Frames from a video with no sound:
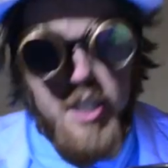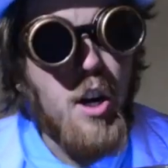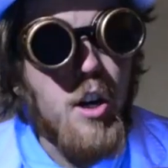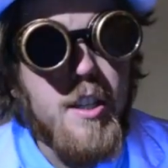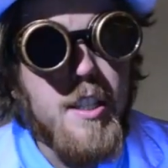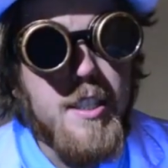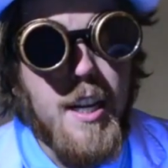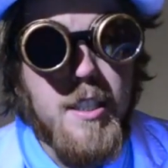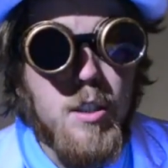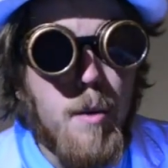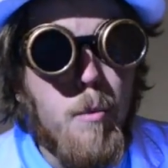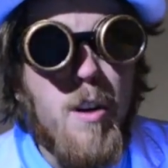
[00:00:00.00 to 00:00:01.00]
start this at
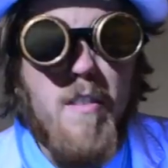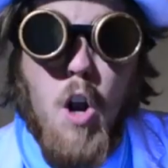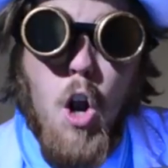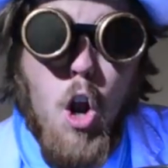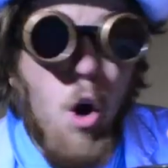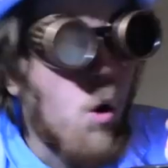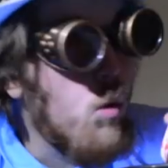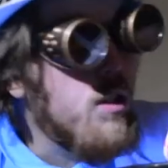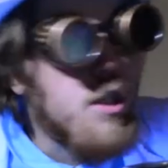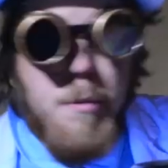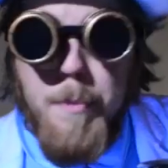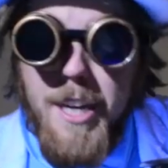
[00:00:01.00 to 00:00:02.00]
somewhat of a low
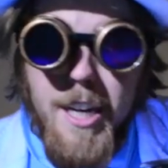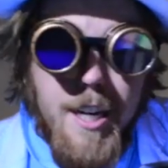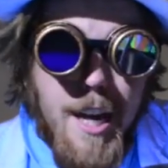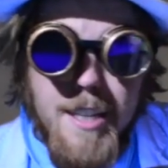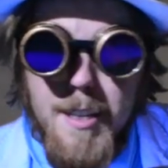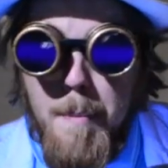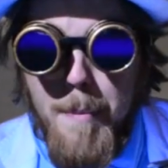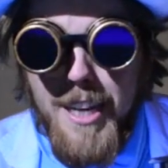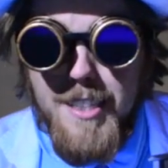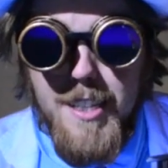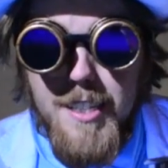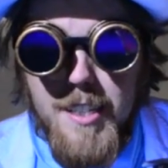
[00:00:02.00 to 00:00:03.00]
speed as it
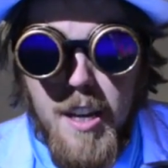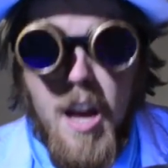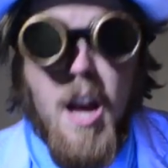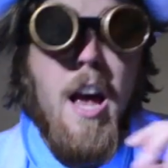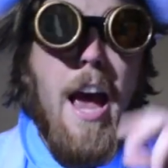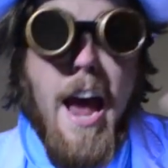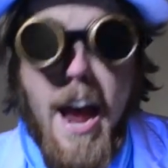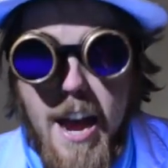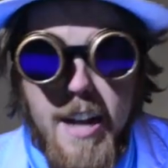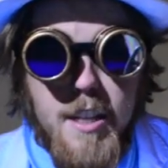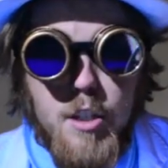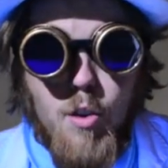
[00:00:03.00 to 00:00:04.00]
mixes,
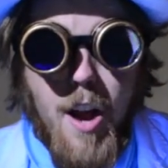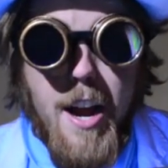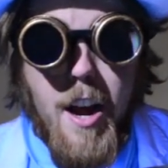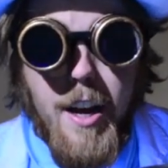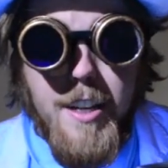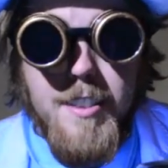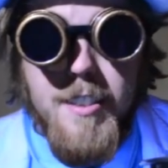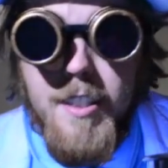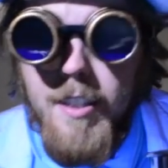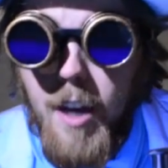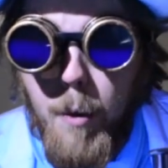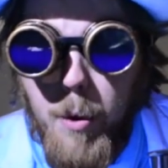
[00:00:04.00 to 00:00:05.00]
add the dry ice,
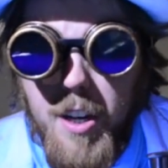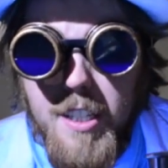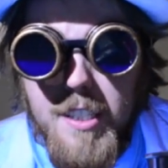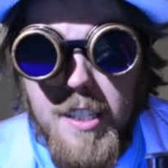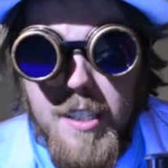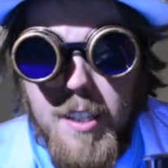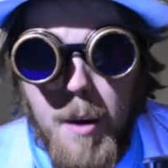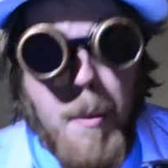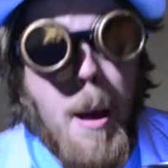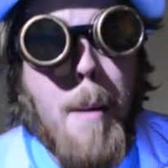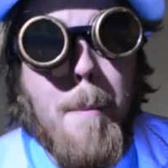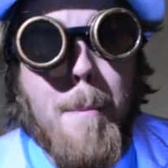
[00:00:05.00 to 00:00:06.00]
and we're going to see
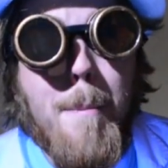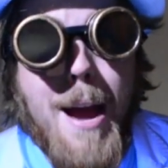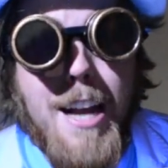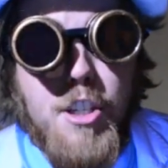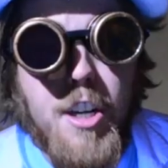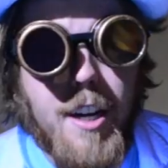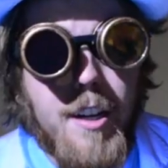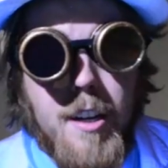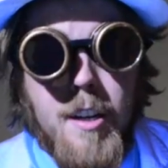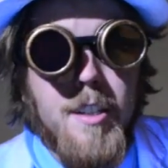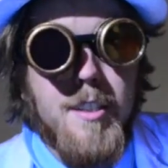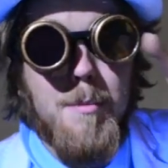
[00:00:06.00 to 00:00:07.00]
some magic,
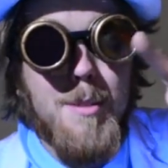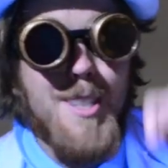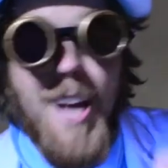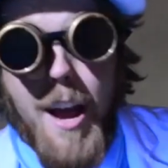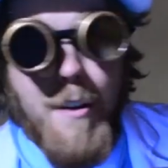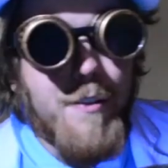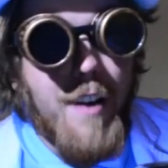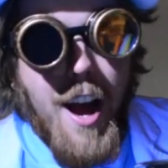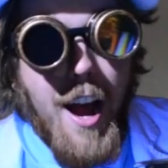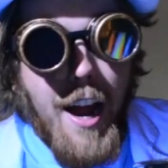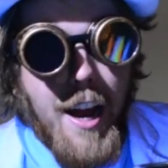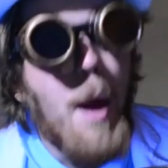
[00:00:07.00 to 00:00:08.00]
some
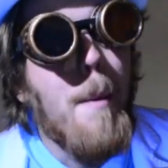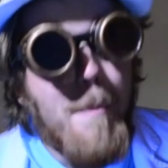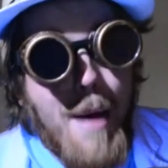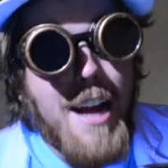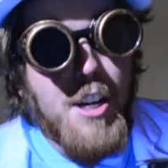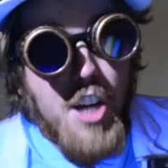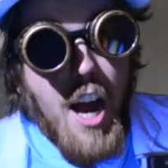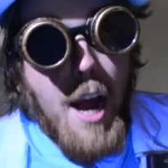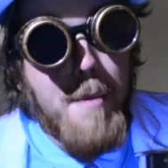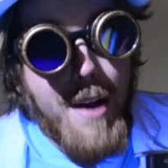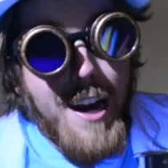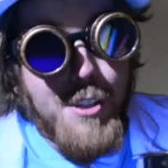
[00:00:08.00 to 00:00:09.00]
sci-fi
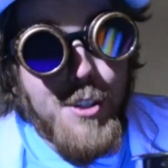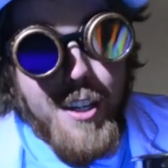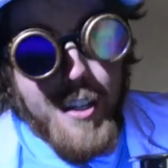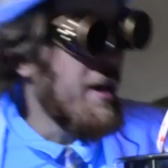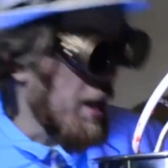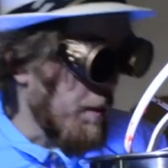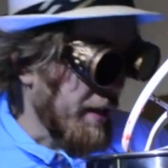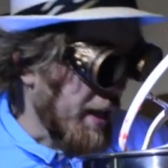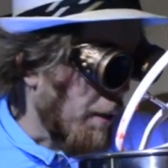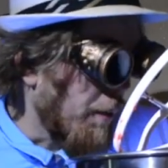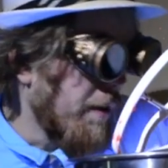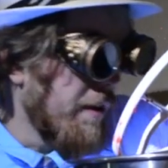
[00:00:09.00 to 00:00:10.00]
magi magic. Here we
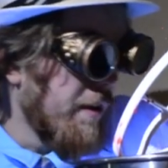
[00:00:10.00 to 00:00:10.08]
go.